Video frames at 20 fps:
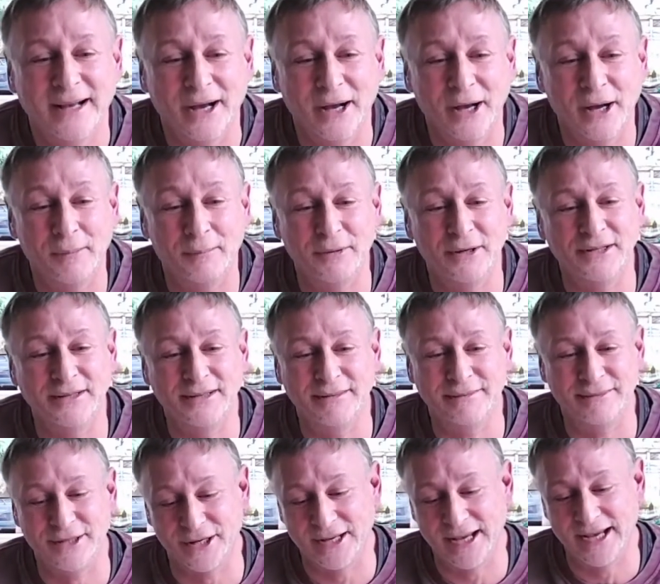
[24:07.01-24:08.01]
But
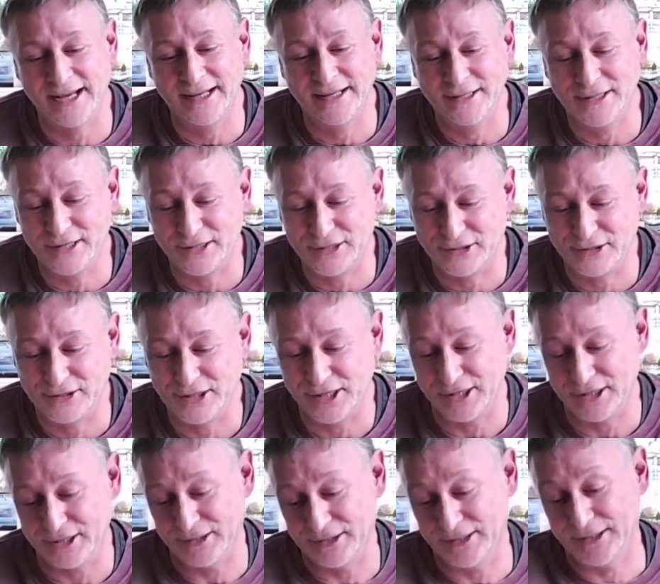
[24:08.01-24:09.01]
you get in
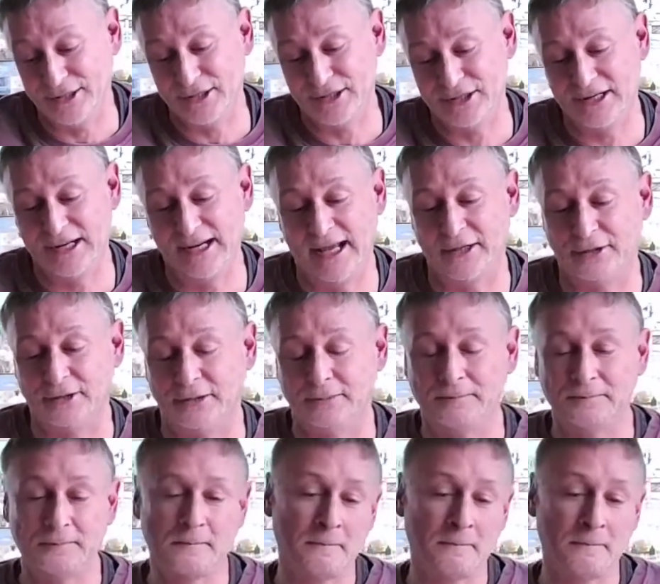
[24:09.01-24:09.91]
in the sled,